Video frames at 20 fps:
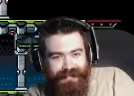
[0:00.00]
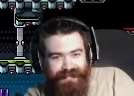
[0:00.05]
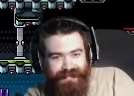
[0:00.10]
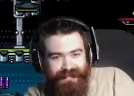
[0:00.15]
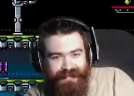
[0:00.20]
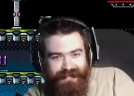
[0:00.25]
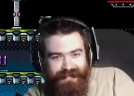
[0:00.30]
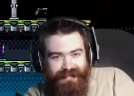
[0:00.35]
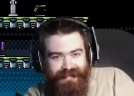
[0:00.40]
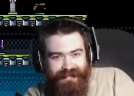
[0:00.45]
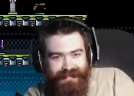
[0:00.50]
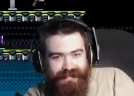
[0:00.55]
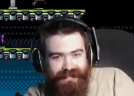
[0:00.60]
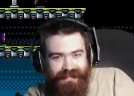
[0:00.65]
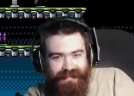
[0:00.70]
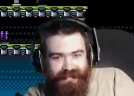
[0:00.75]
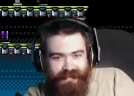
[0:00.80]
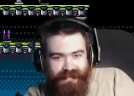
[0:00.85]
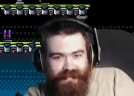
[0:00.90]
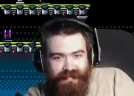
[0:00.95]

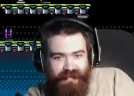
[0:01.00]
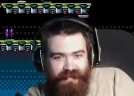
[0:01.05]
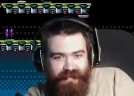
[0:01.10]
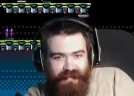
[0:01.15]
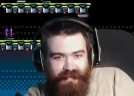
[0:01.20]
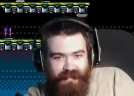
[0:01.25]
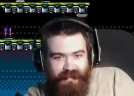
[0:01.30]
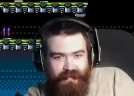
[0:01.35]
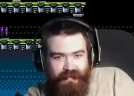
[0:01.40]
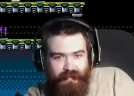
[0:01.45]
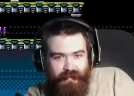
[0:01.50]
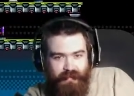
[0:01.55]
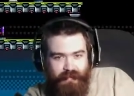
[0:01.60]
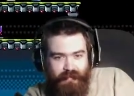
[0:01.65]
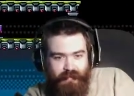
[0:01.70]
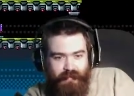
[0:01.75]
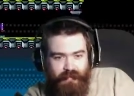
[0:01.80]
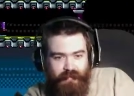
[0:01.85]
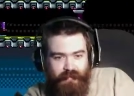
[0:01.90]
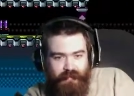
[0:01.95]

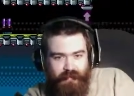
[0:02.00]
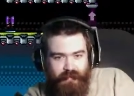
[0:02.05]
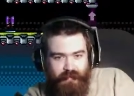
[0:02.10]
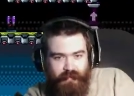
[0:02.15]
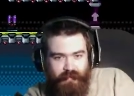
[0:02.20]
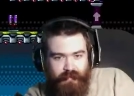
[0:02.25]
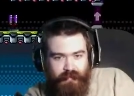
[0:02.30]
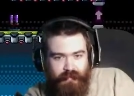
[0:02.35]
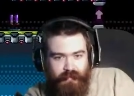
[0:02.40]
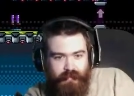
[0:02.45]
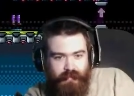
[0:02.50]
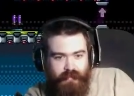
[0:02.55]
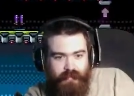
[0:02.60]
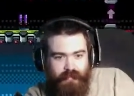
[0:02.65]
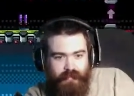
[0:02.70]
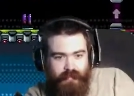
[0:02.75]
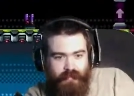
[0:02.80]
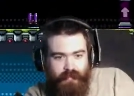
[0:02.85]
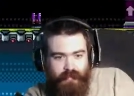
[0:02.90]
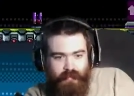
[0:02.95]

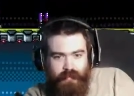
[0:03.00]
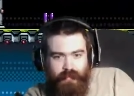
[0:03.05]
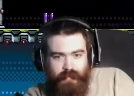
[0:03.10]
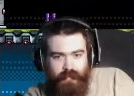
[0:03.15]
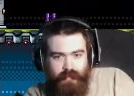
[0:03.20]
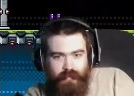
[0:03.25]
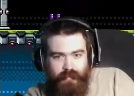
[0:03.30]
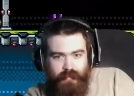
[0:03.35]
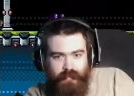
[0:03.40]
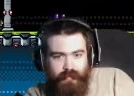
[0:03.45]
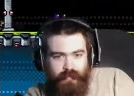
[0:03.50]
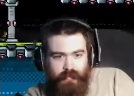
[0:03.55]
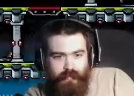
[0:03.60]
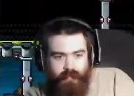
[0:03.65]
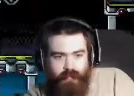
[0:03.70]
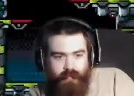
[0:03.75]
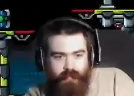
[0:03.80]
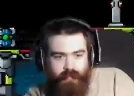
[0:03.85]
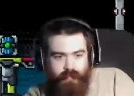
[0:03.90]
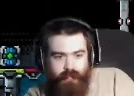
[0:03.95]

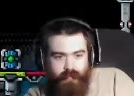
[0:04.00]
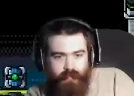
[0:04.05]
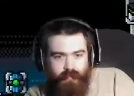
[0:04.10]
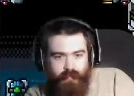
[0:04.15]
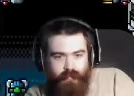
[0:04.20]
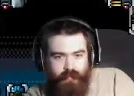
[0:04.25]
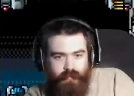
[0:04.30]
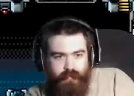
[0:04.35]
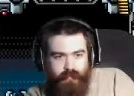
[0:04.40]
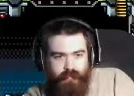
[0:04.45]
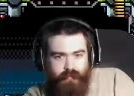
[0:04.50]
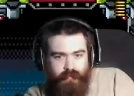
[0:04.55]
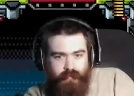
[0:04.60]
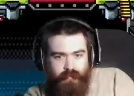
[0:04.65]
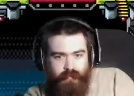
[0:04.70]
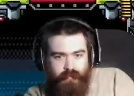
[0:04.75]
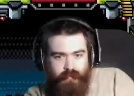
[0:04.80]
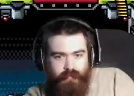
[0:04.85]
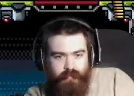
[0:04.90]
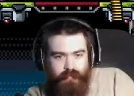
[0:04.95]

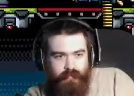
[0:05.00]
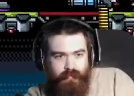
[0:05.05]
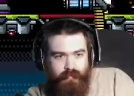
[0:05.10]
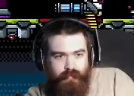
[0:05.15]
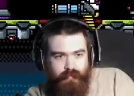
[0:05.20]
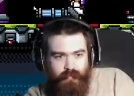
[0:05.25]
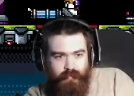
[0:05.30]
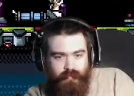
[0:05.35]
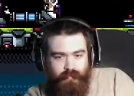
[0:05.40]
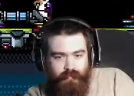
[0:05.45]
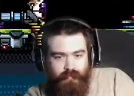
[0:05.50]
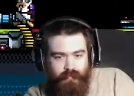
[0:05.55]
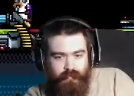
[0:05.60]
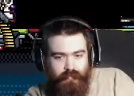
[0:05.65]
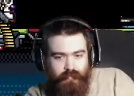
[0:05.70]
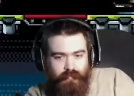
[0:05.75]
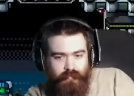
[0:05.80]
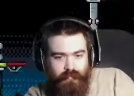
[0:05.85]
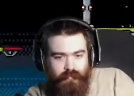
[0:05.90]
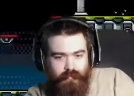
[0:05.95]

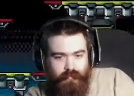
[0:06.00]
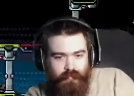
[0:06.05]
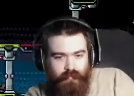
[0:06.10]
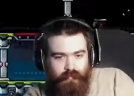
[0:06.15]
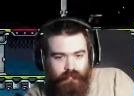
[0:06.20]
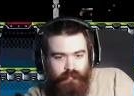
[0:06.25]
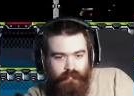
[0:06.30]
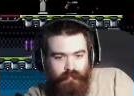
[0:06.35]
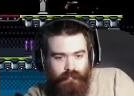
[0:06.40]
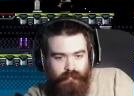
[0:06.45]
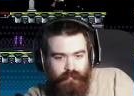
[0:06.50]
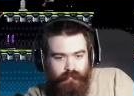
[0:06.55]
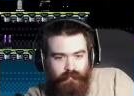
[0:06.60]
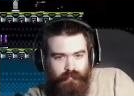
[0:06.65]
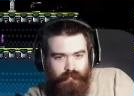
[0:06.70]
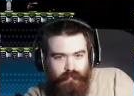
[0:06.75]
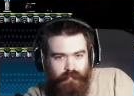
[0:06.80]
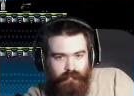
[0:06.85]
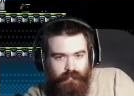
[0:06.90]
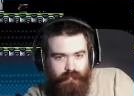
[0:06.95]

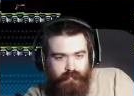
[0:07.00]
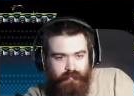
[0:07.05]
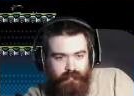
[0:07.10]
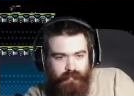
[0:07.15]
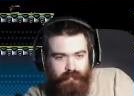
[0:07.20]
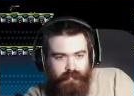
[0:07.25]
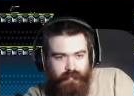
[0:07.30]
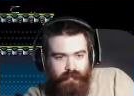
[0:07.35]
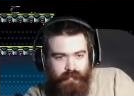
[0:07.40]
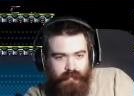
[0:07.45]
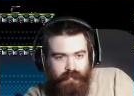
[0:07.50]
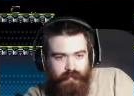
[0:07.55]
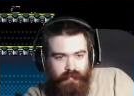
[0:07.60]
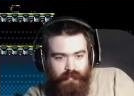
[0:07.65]
No one is speaking in this clip.